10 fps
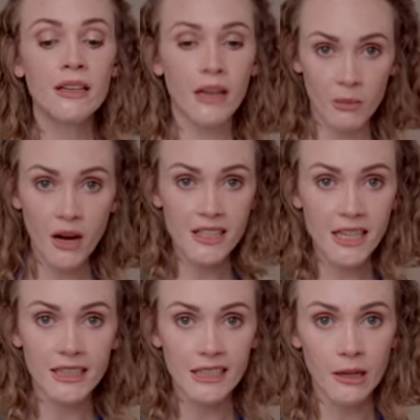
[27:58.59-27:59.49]
I'm
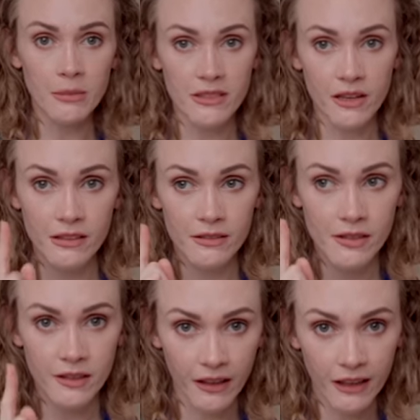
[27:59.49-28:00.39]
contacting Amazon
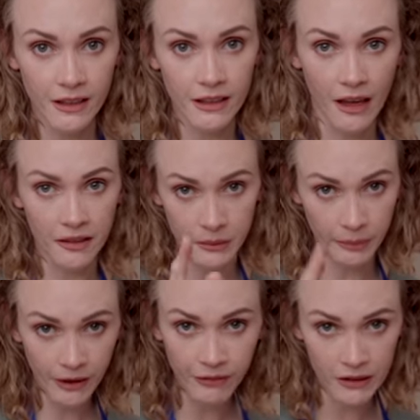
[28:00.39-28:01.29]
so that I can get the
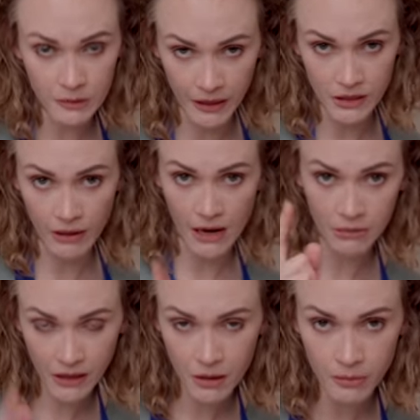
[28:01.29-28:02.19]
perfect spice rack
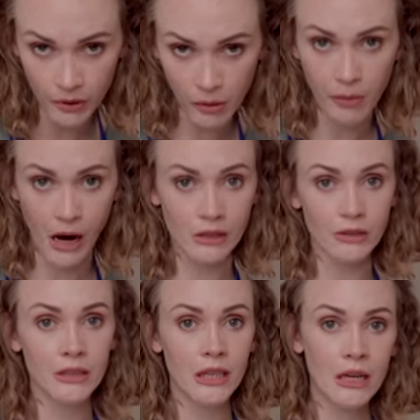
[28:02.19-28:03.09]
without a broken bottle.